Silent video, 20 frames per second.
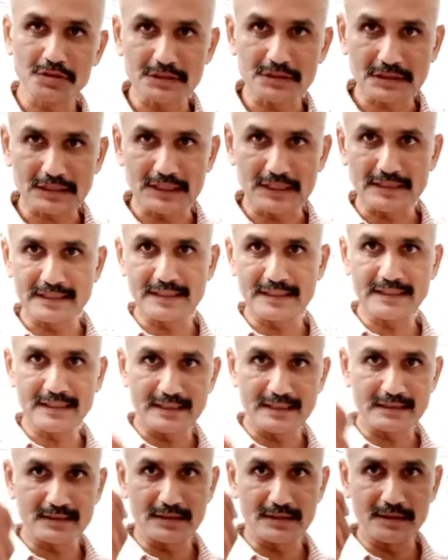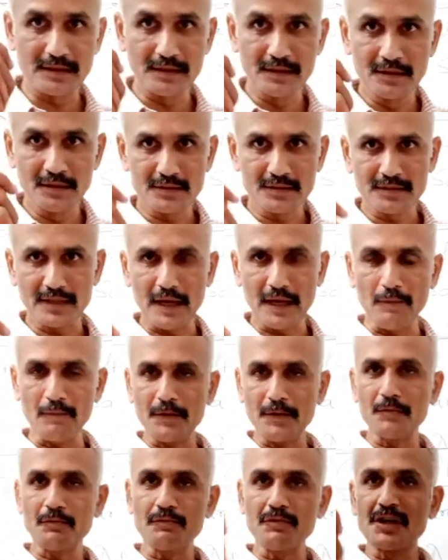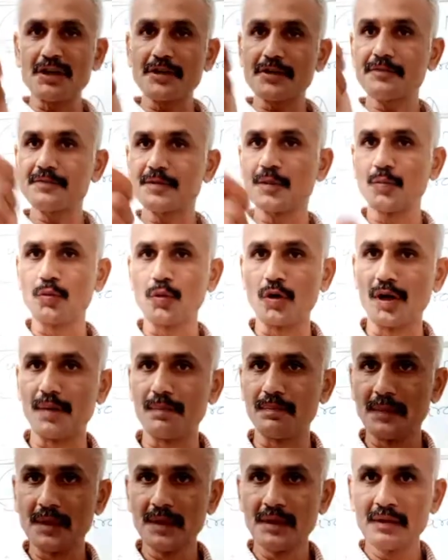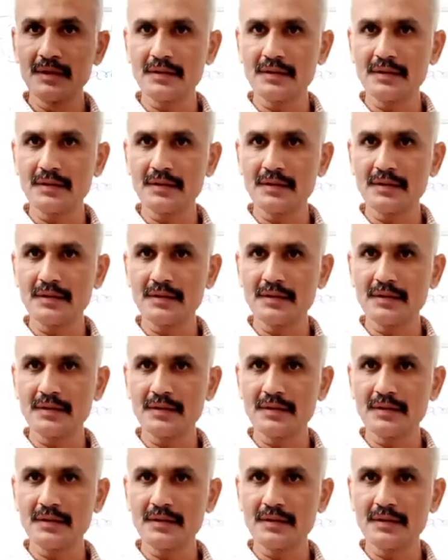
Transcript: the content and every word of the poem.